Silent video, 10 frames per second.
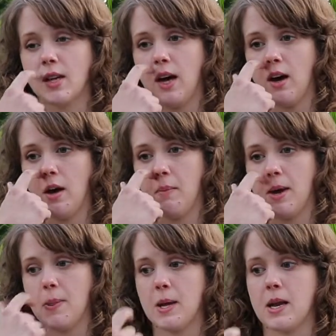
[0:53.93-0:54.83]

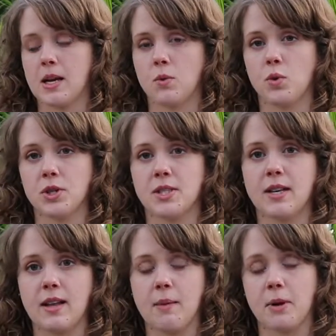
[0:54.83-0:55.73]
and then we'll send
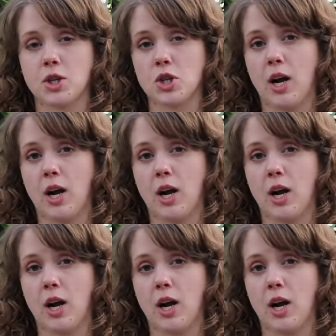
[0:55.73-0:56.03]
that picture